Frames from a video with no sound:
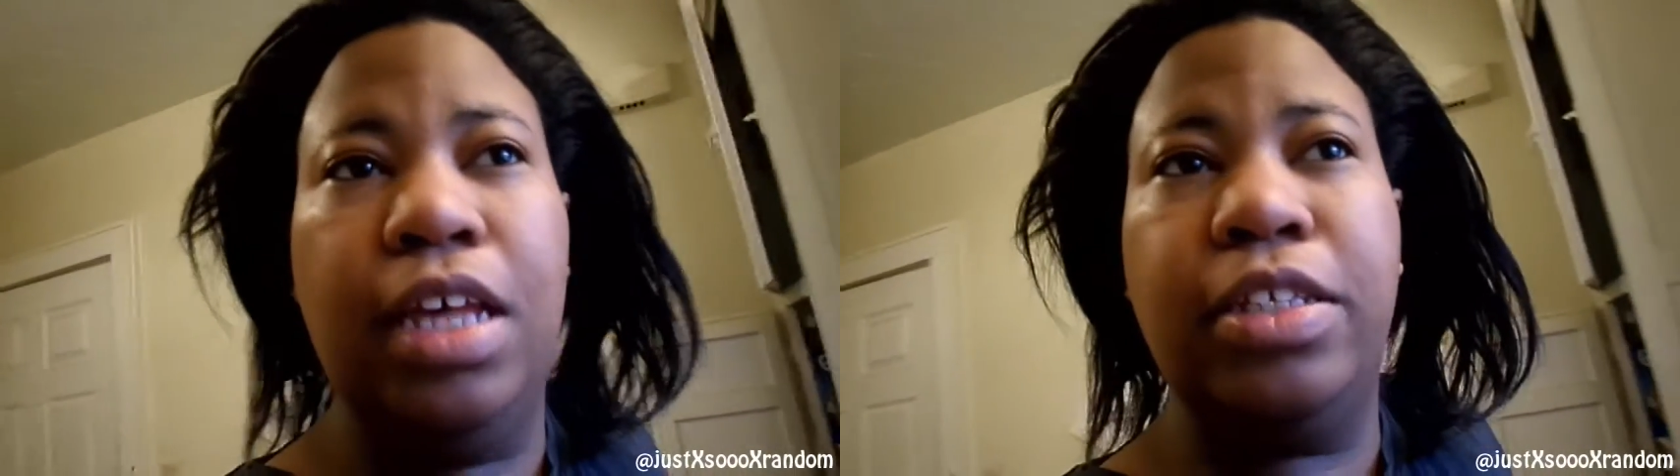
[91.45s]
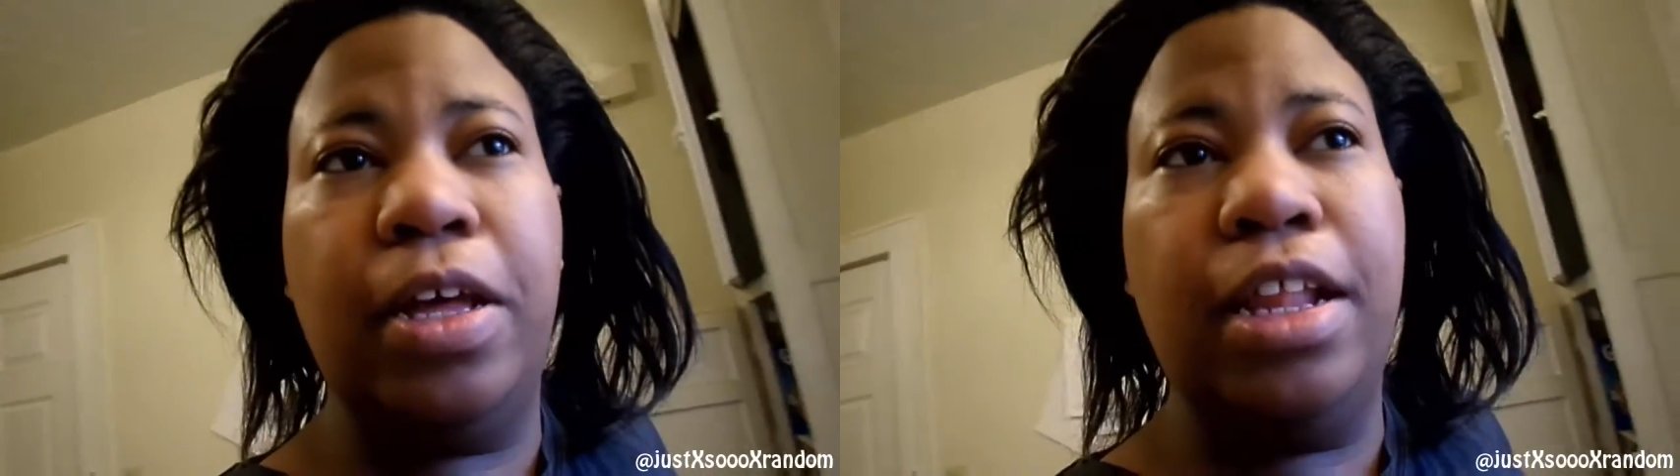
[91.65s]

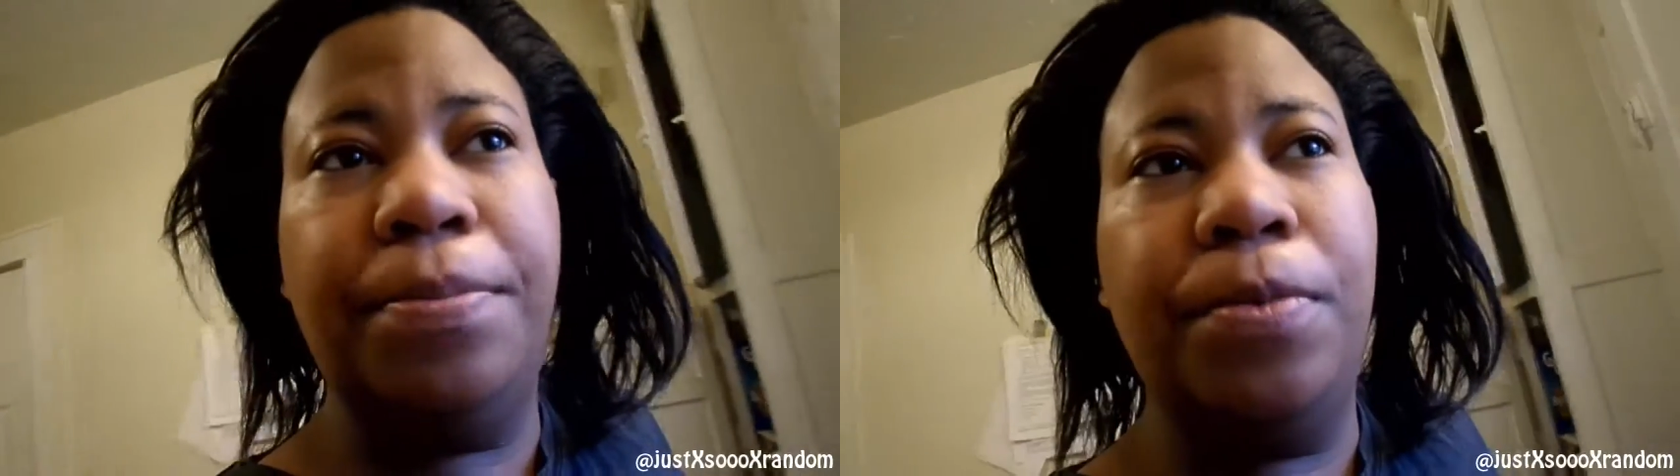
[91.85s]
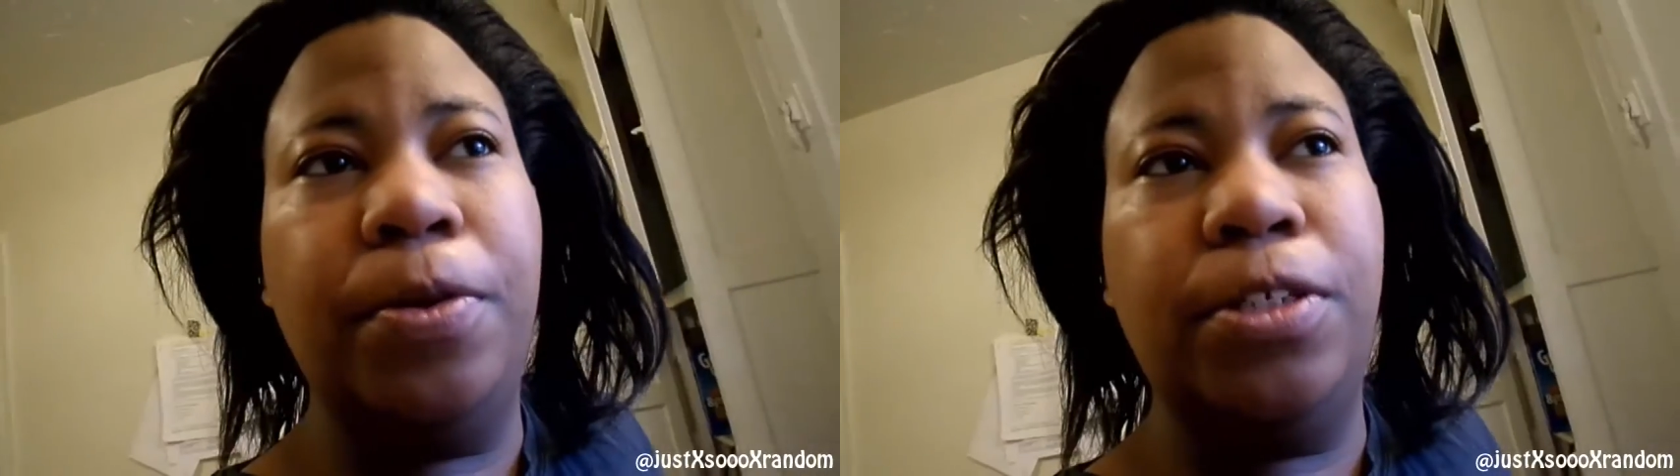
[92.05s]
so
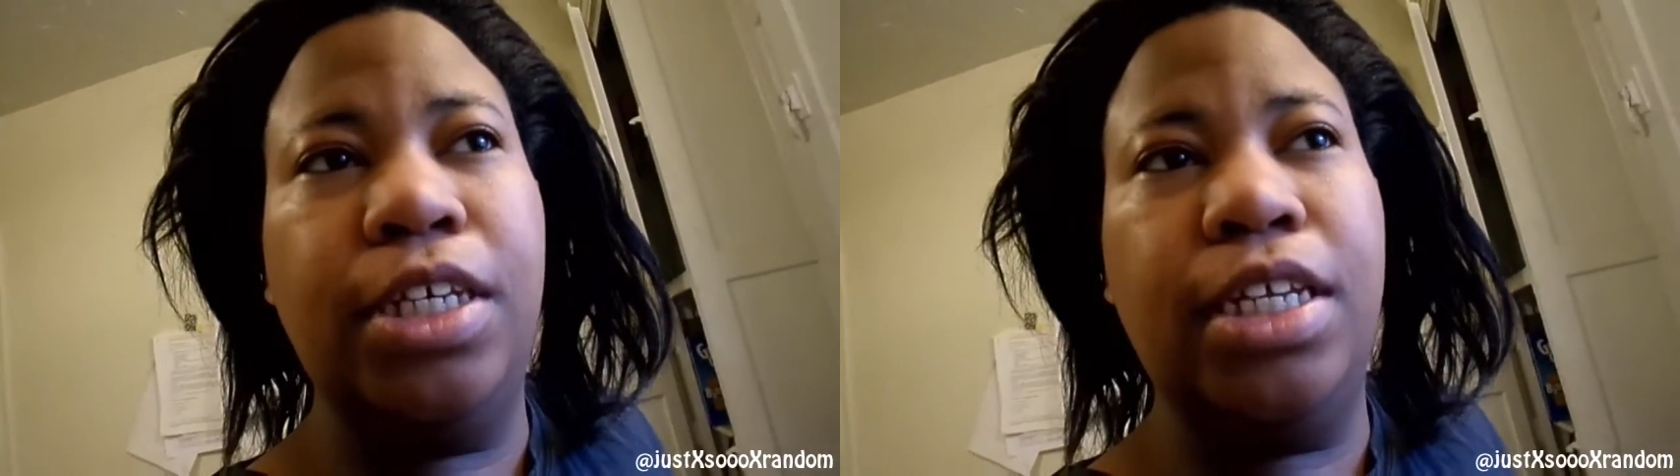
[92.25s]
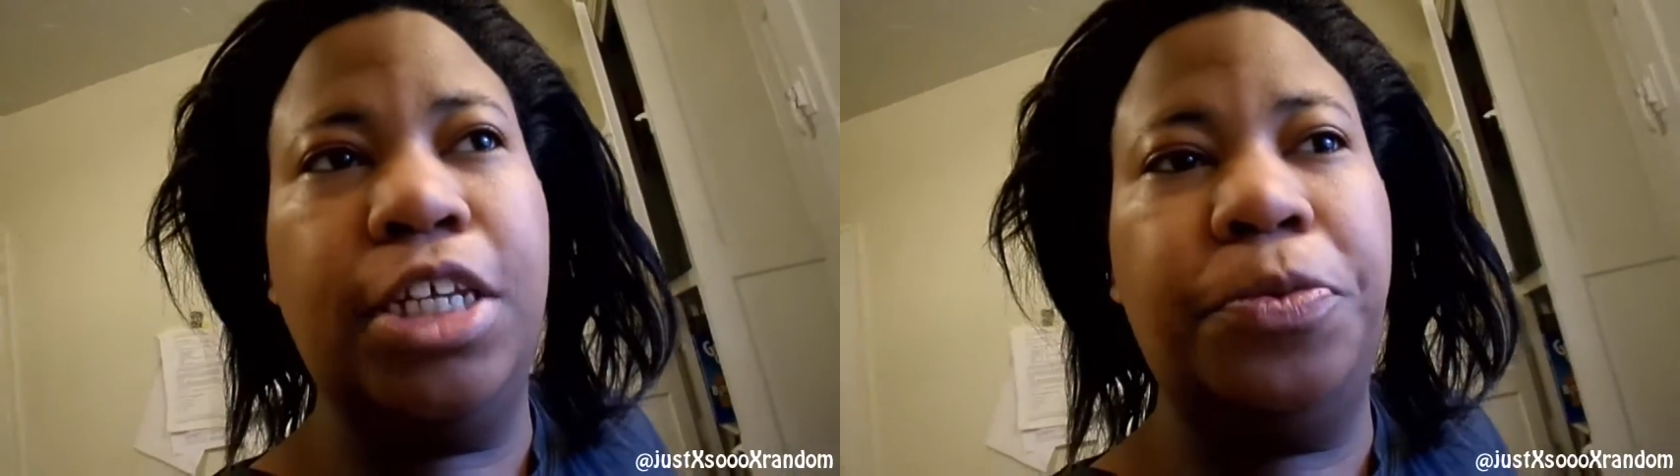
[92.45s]
I'm going to
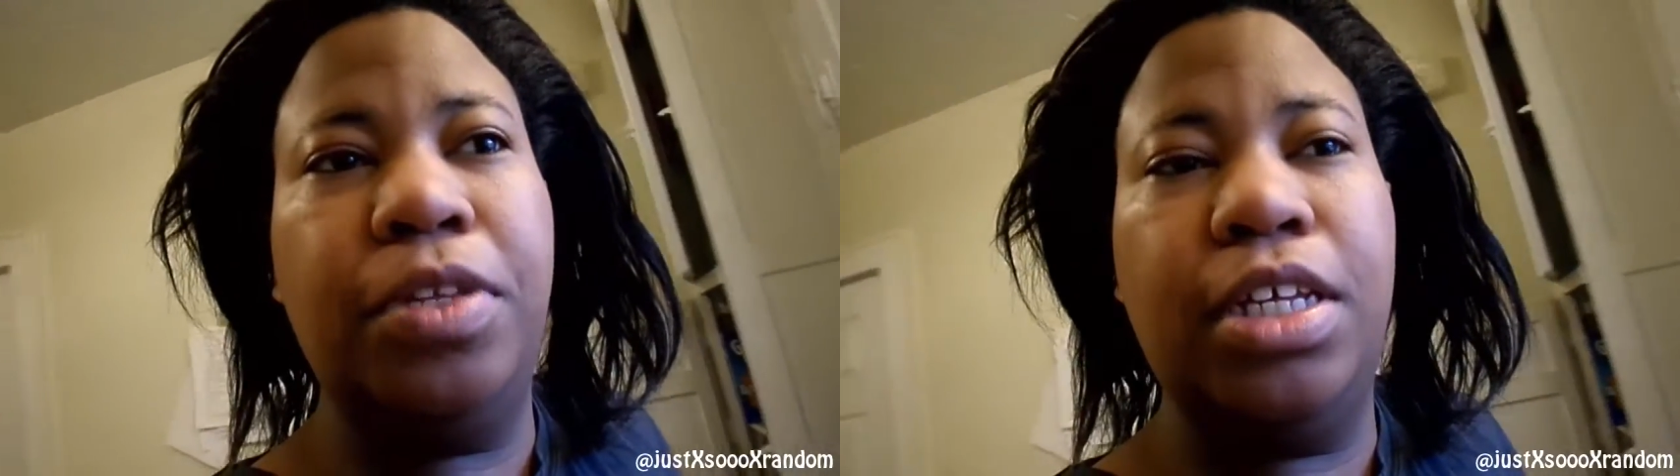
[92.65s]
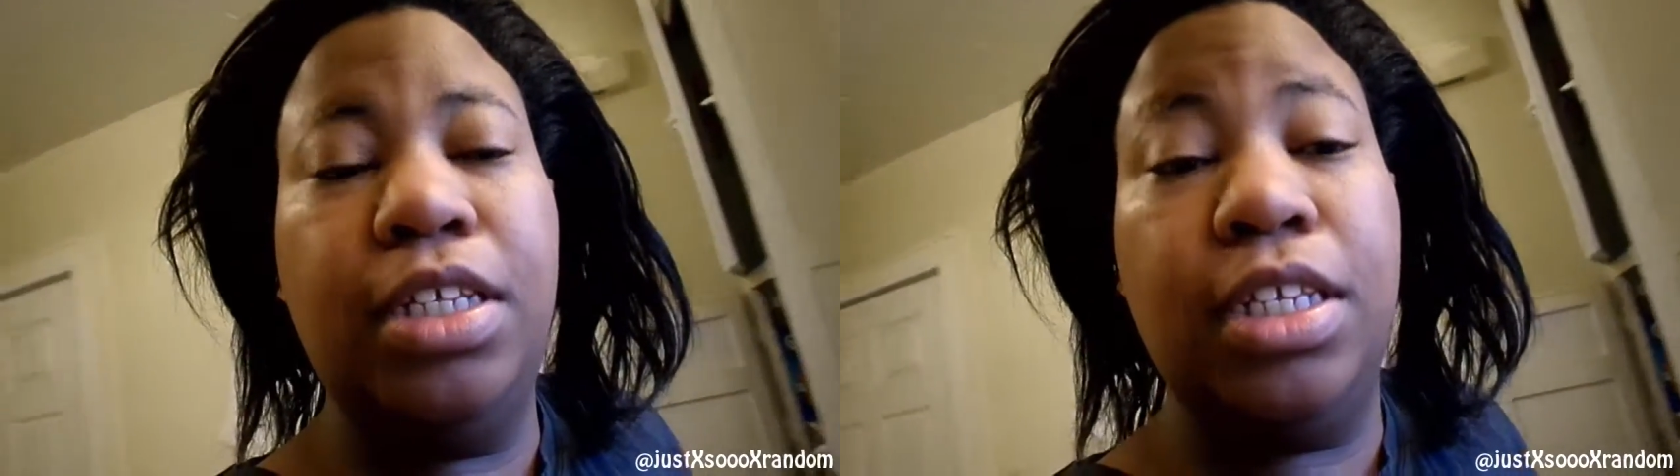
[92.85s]
get done with
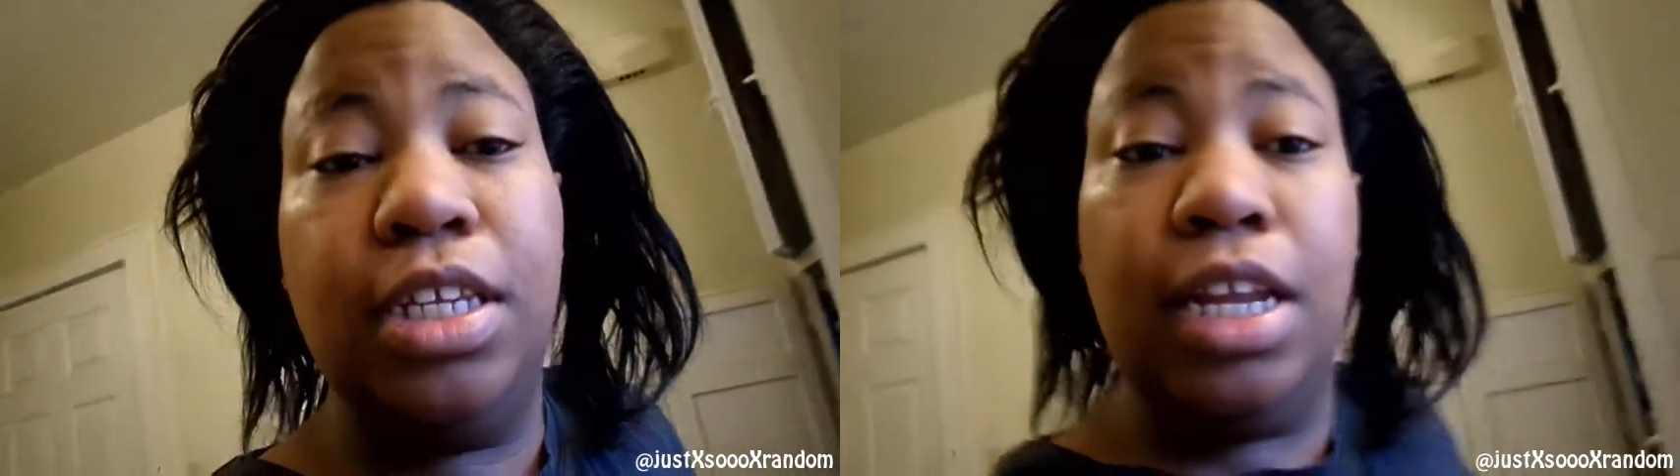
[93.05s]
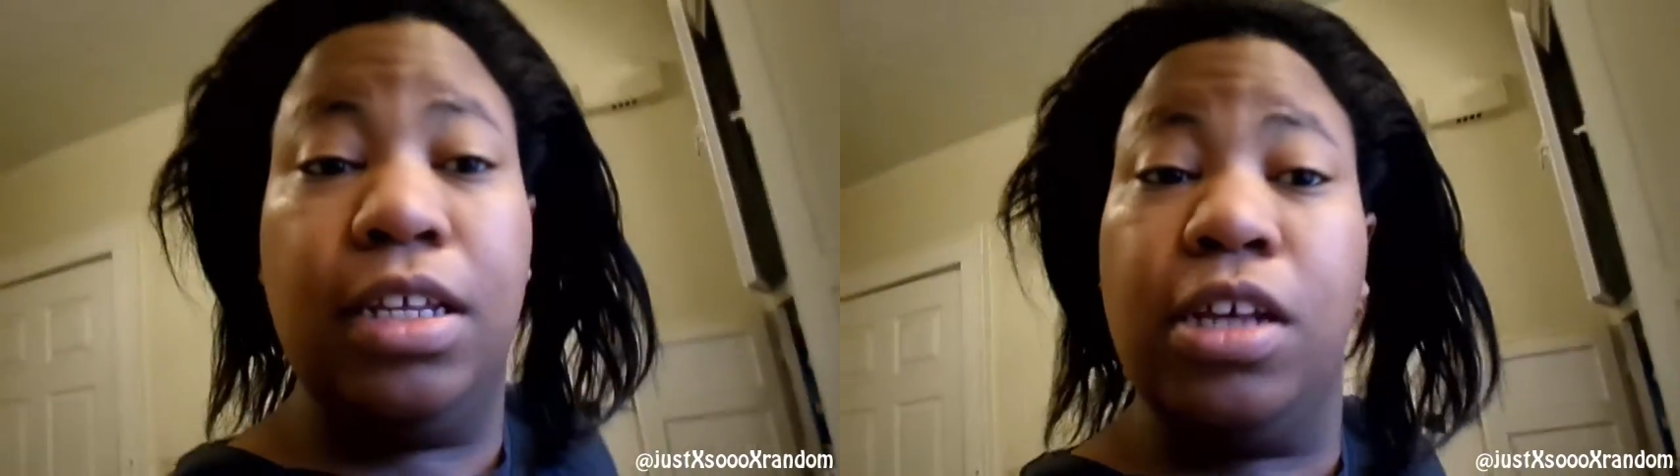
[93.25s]
this and
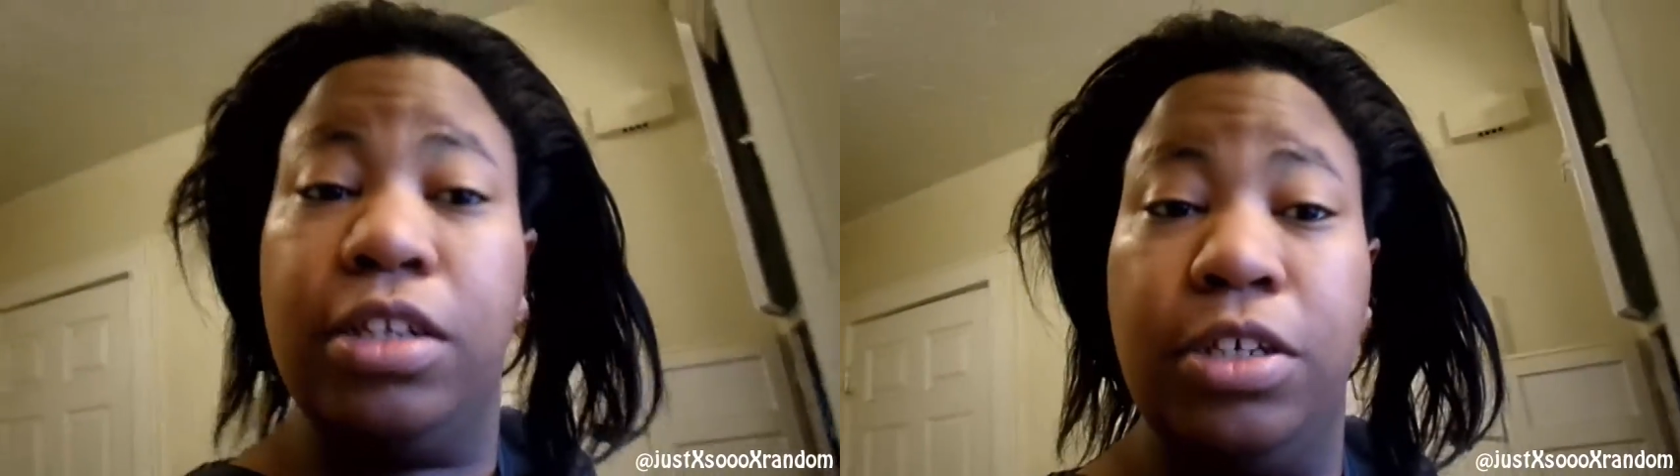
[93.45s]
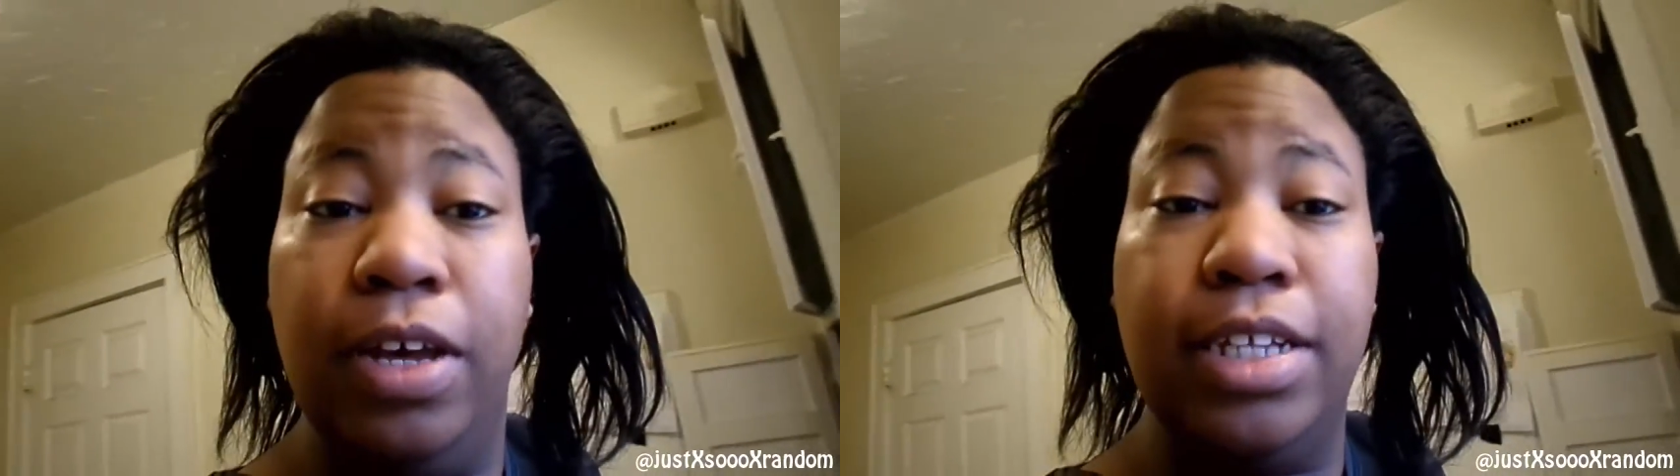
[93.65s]
then I'll talk
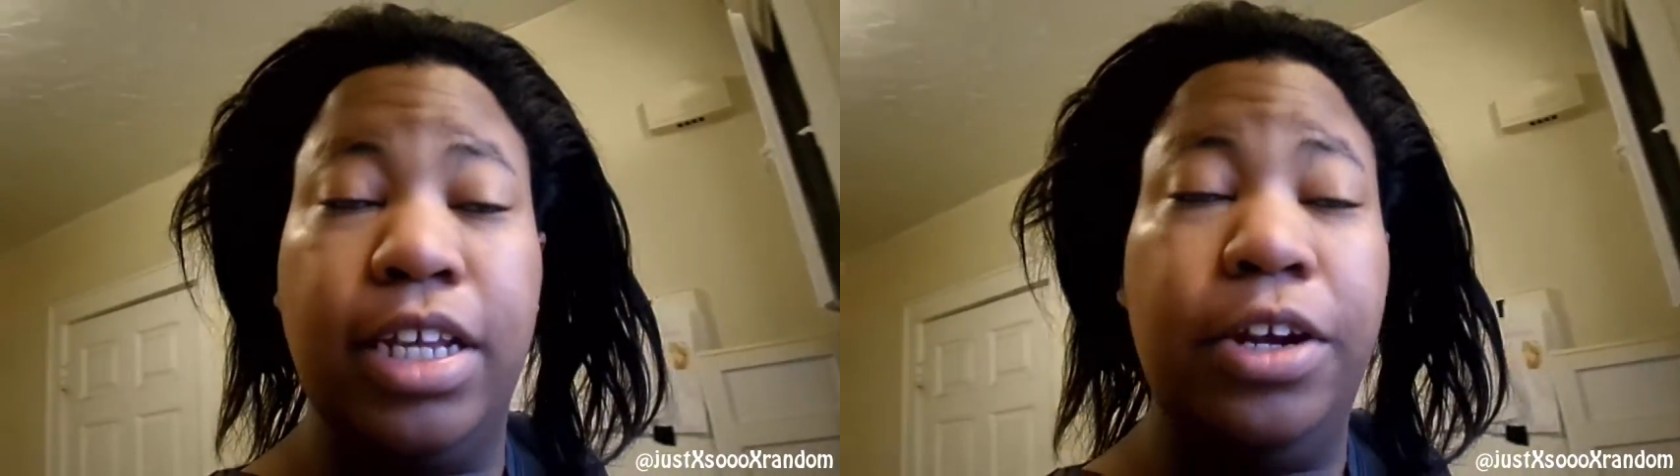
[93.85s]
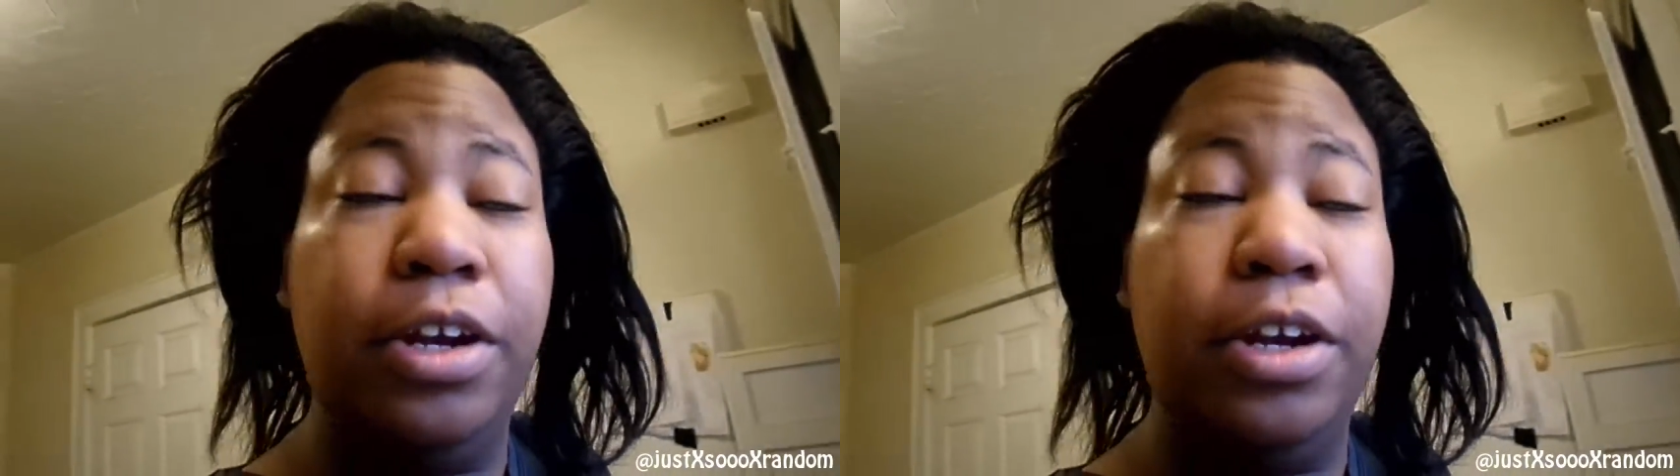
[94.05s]
to you guys